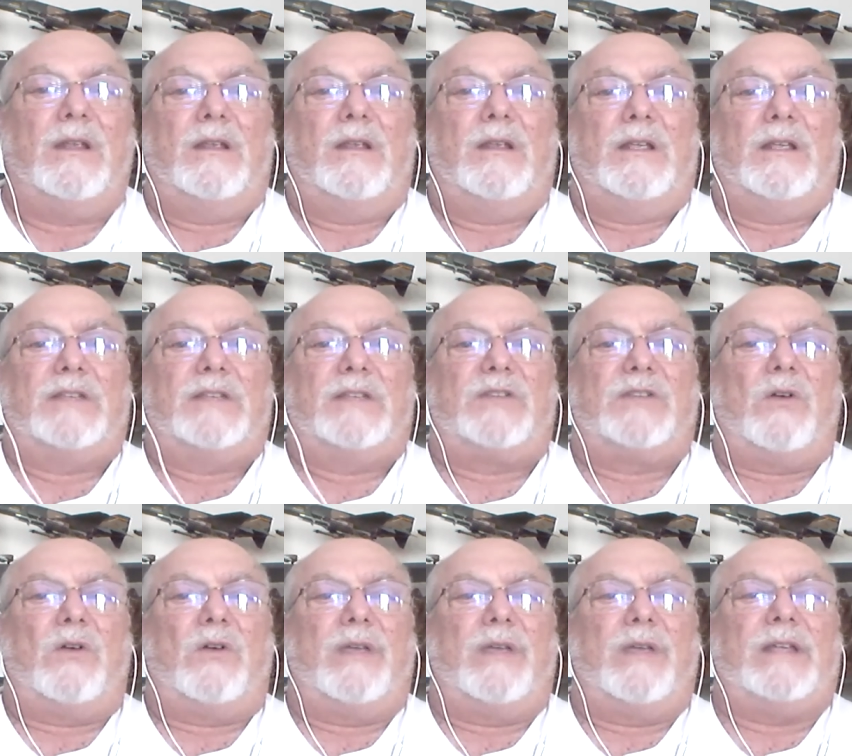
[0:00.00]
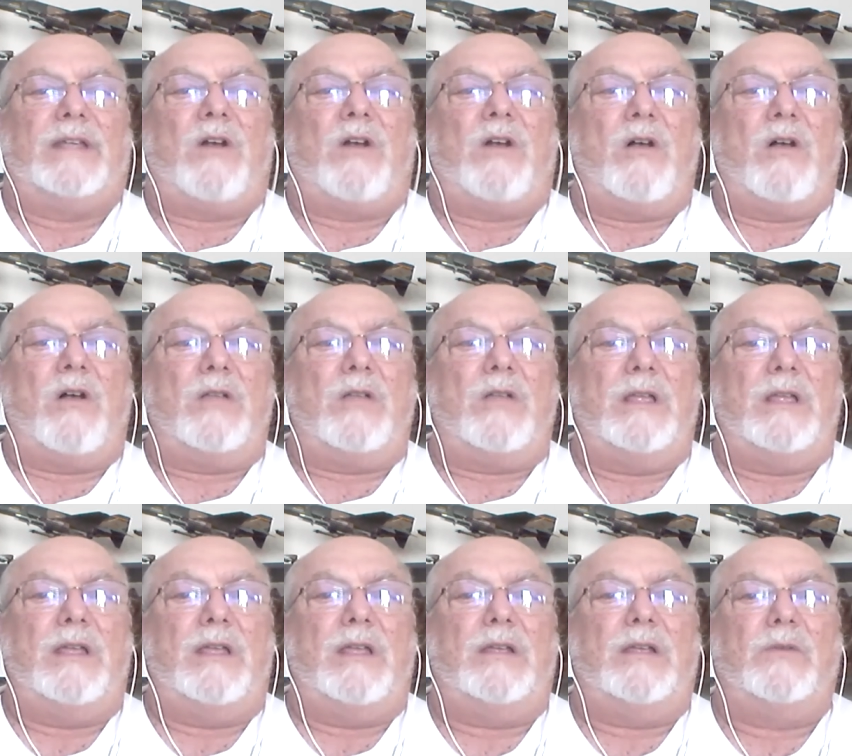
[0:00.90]
So it all,
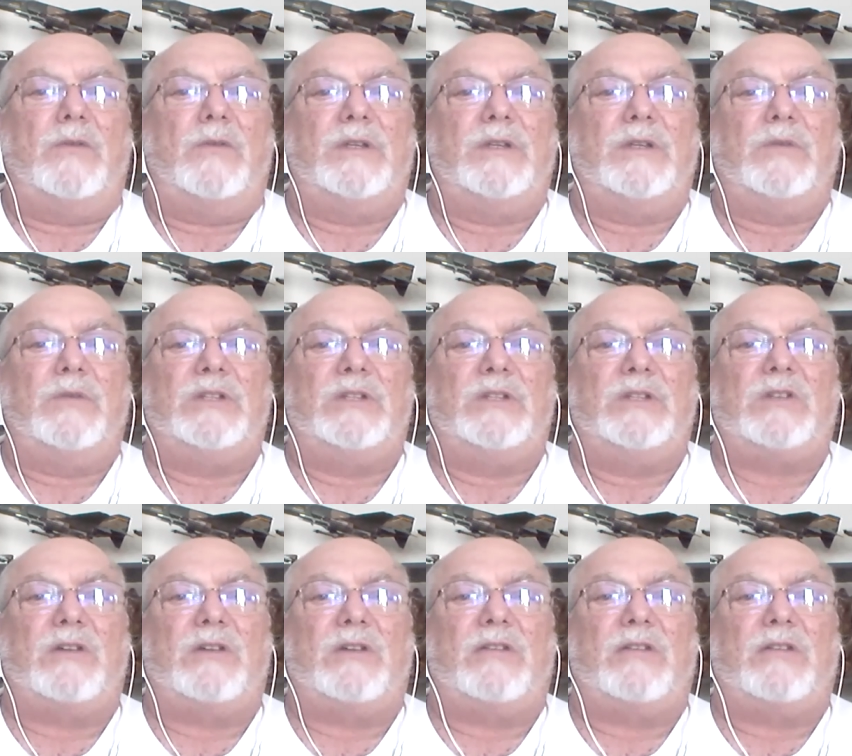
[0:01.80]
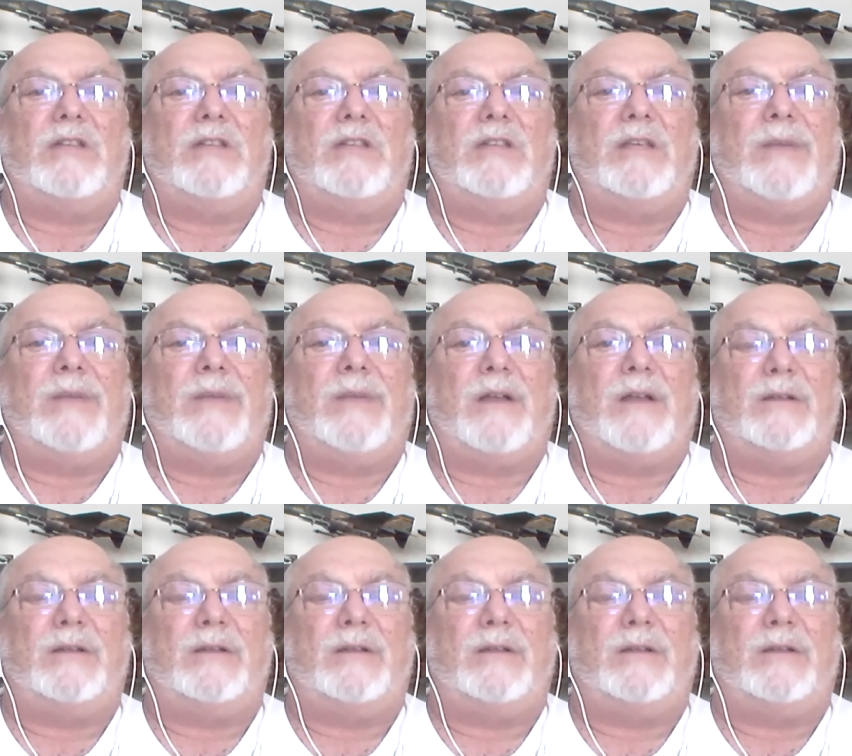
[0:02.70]
when you start to think about it,